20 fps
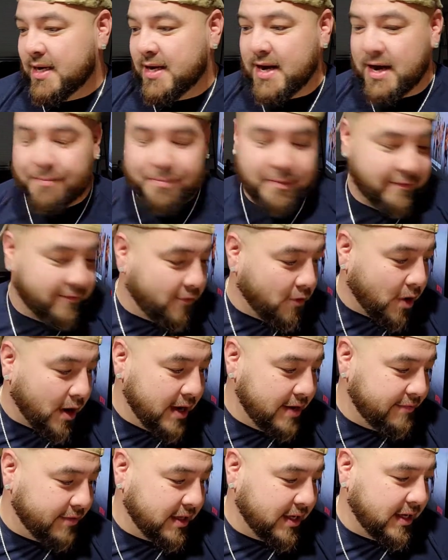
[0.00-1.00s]
Now, before I
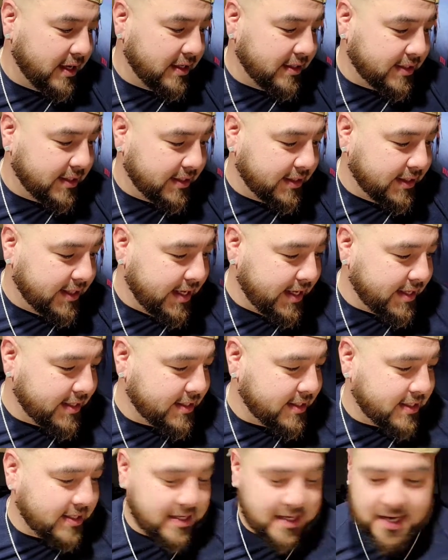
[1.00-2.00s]
even get into
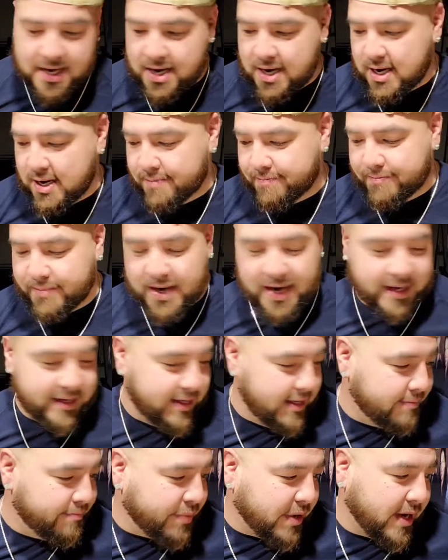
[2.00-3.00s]
this, um, I
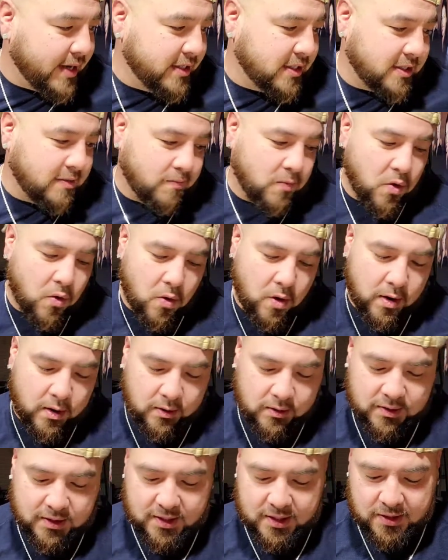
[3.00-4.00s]
did buy some
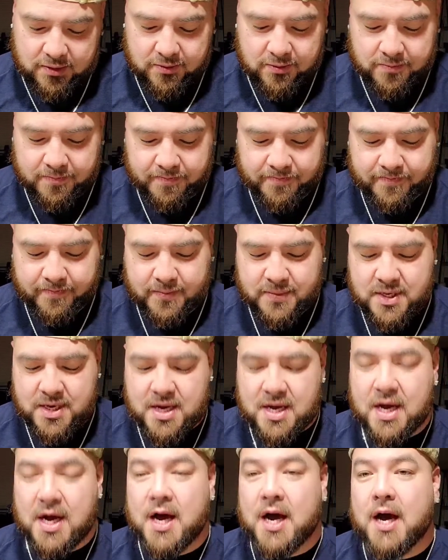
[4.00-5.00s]
oils too.
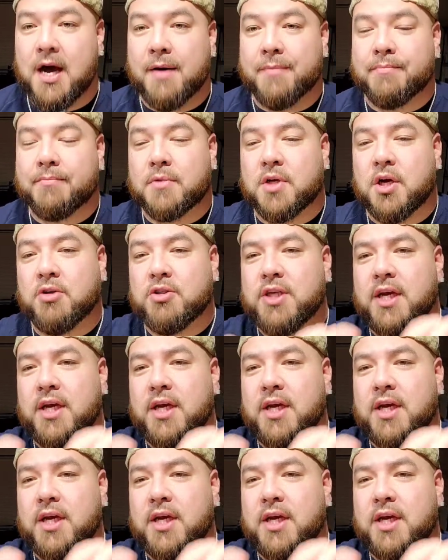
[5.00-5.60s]
Um, go